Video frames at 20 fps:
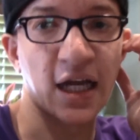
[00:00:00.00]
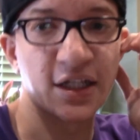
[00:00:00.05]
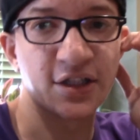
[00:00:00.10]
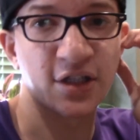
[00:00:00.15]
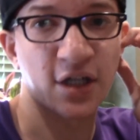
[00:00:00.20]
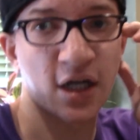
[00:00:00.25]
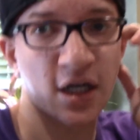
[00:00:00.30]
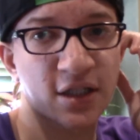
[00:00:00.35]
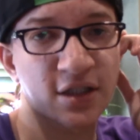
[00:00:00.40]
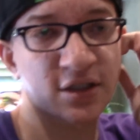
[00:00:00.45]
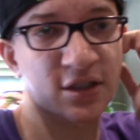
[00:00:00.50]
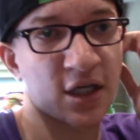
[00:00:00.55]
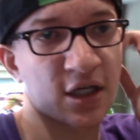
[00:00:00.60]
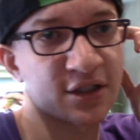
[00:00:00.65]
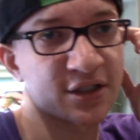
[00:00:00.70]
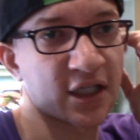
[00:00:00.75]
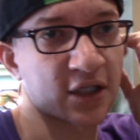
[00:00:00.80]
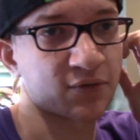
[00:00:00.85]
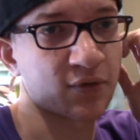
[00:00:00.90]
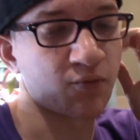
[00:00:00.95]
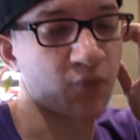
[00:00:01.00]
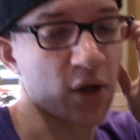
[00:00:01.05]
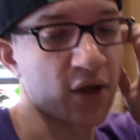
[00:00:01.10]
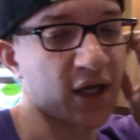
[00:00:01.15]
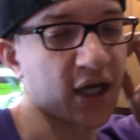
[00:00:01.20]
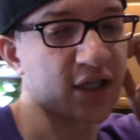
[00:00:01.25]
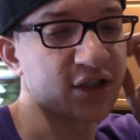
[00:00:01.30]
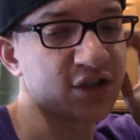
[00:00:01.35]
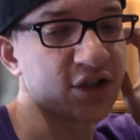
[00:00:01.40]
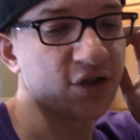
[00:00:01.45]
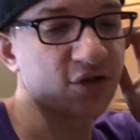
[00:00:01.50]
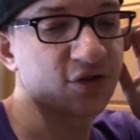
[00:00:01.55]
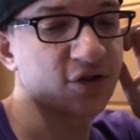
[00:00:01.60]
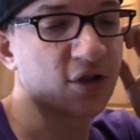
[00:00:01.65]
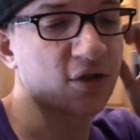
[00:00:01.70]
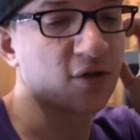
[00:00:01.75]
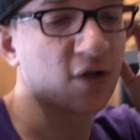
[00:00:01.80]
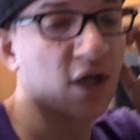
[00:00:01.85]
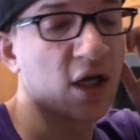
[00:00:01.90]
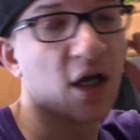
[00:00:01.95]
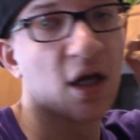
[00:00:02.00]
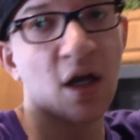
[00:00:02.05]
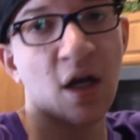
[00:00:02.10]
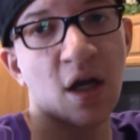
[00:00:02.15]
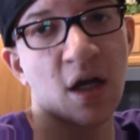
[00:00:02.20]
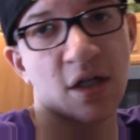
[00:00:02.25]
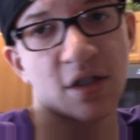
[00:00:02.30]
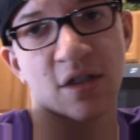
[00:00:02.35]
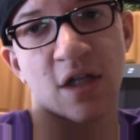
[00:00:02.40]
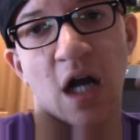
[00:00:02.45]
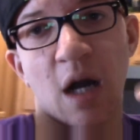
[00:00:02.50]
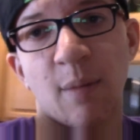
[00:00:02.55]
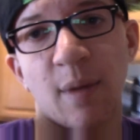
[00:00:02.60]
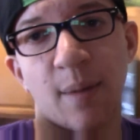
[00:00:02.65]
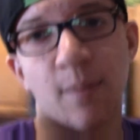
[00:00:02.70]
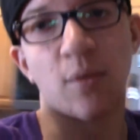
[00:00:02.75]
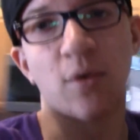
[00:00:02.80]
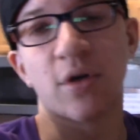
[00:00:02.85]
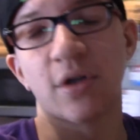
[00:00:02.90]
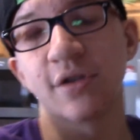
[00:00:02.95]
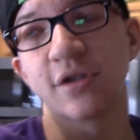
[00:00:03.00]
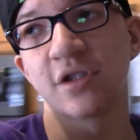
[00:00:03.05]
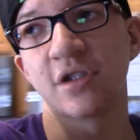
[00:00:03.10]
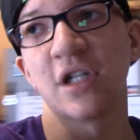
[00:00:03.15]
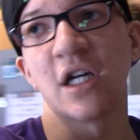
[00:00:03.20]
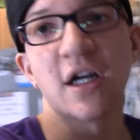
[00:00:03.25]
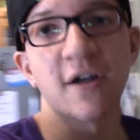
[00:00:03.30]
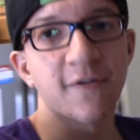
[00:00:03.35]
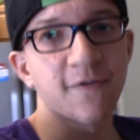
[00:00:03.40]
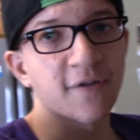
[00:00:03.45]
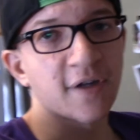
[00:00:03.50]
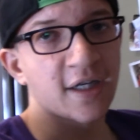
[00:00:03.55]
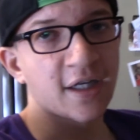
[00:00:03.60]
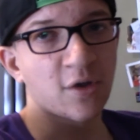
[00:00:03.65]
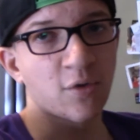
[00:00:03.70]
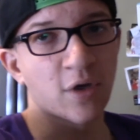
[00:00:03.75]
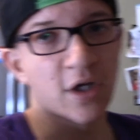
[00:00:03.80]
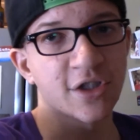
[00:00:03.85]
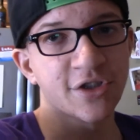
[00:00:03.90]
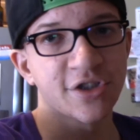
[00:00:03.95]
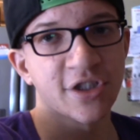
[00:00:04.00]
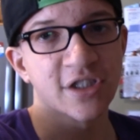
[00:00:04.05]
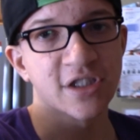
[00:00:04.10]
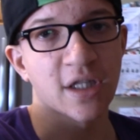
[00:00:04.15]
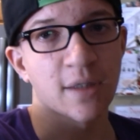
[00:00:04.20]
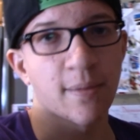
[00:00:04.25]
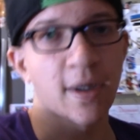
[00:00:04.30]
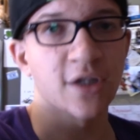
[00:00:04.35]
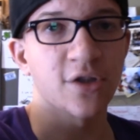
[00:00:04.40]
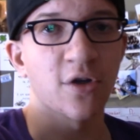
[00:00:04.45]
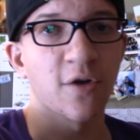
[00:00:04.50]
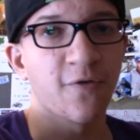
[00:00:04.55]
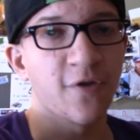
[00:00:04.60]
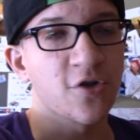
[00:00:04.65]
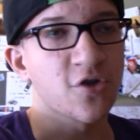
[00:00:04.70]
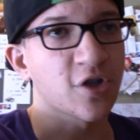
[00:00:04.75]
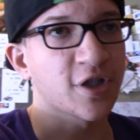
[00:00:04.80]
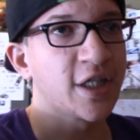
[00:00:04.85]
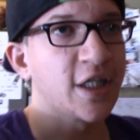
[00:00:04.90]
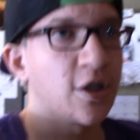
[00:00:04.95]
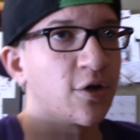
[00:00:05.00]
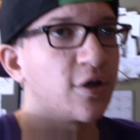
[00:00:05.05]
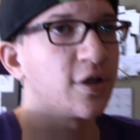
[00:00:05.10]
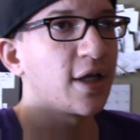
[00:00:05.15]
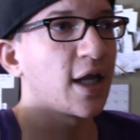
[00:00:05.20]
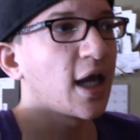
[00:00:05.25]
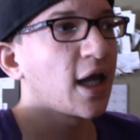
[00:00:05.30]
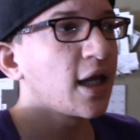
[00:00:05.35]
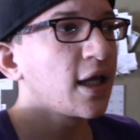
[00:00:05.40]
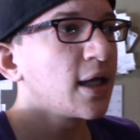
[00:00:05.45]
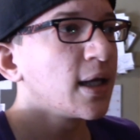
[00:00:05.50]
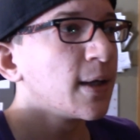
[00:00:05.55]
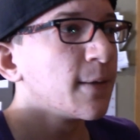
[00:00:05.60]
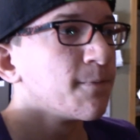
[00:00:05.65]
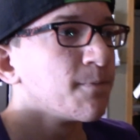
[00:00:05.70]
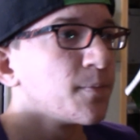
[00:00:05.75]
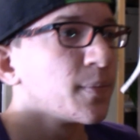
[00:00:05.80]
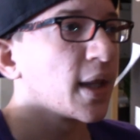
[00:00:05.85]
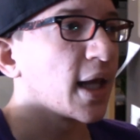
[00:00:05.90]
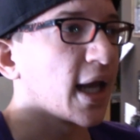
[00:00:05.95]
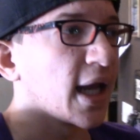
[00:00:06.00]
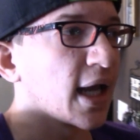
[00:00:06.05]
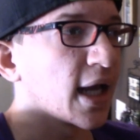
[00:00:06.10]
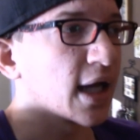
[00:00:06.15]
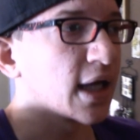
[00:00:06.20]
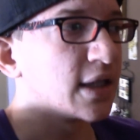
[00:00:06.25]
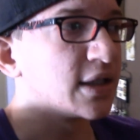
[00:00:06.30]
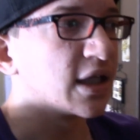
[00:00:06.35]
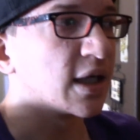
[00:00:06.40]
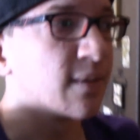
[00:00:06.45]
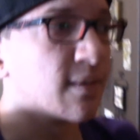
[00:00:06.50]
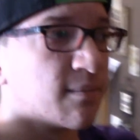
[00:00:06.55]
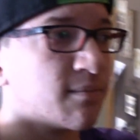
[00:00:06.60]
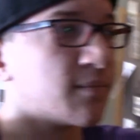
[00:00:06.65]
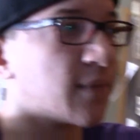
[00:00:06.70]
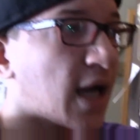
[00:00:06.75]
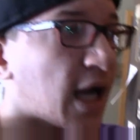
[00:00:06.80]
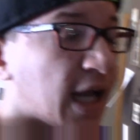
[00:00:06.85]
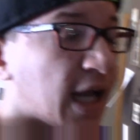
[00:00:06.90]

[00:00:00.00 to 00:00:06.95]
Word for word: in contact with both of you guys too. So comment more stuff, any questions. I might do a future Q&A. And um, I